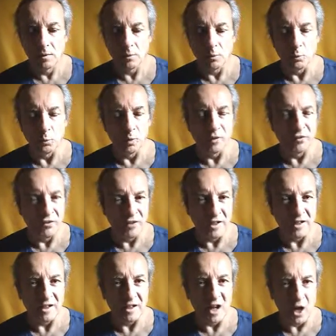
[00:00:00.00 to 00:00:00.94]
When we
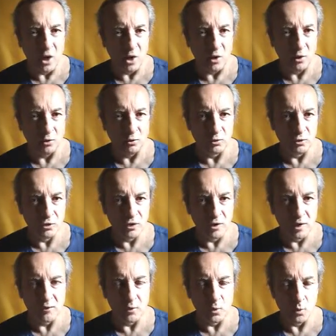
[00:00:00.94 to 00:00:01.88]
think ours
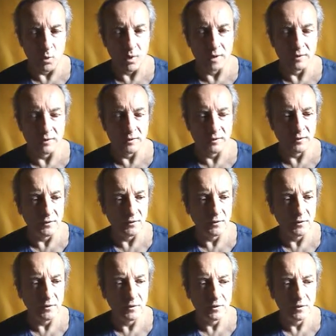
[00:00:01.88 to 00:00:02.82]
are the ones
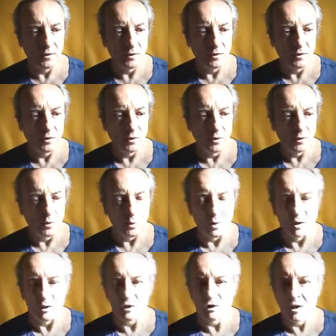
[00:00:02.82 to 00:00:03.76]

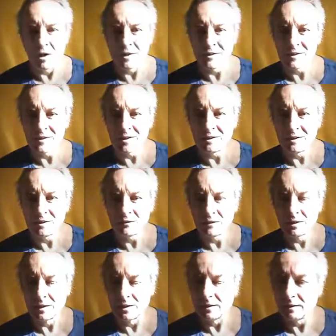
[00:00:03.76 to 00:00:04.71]
which are
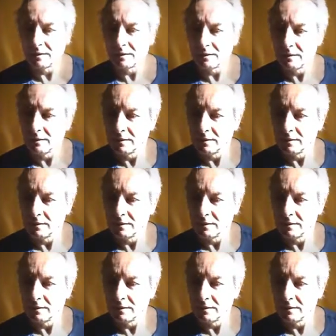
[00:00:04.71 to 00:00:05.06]
significant.